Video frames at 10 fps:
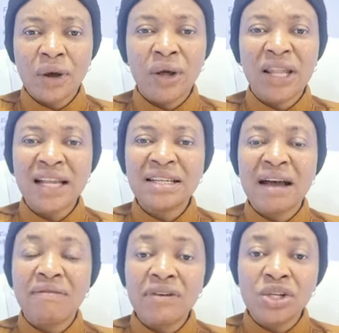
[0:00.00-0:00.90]
of God, that
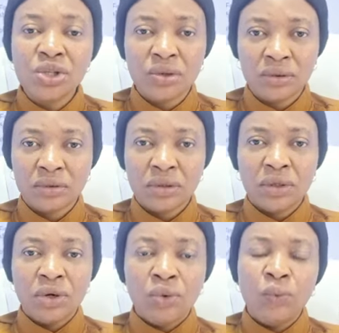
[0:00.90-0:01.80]
affliction
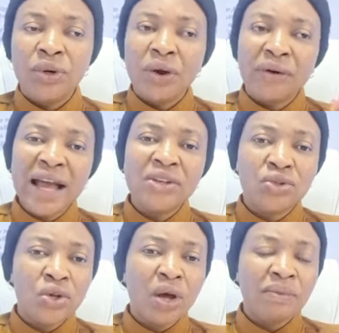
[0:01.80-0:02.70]
will not
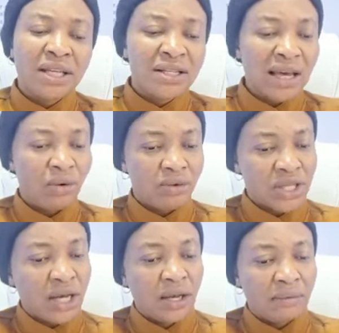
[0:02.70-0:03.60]
rise up the second
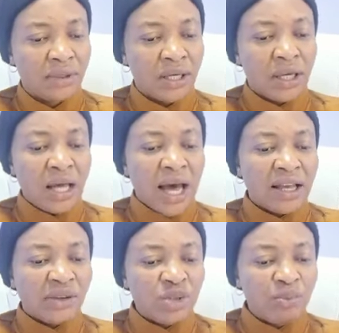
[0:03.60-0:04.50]
time.
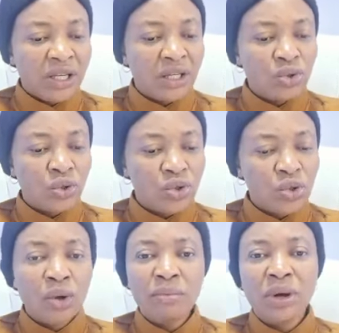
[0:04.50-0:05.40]
I am speaking to
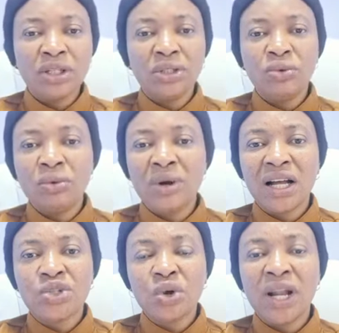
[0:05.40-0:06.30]
somebody. You
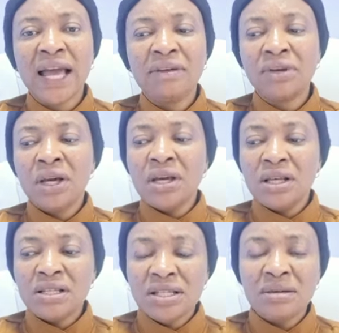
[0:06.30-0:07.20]
look at your life,
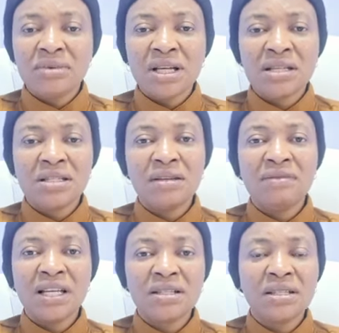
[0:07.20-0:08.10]
it seems as
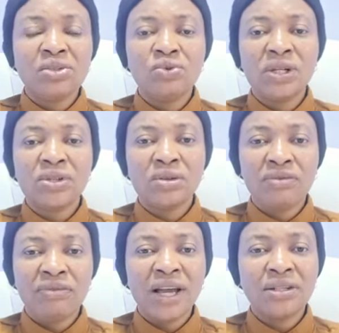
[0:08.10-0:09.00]
if the situation
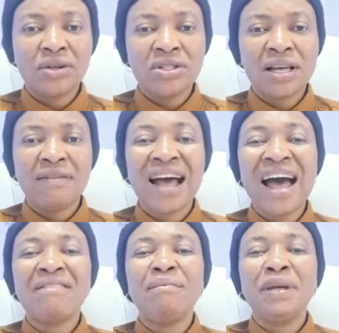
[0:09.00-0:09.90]
you find yourself
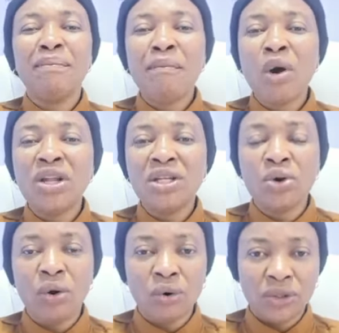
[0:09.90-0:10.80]
have been
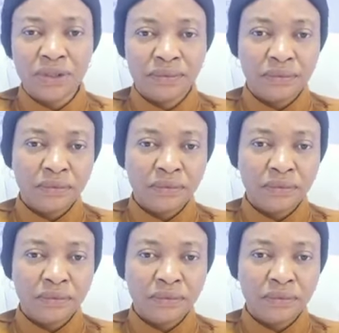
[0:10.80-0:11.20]
monitored.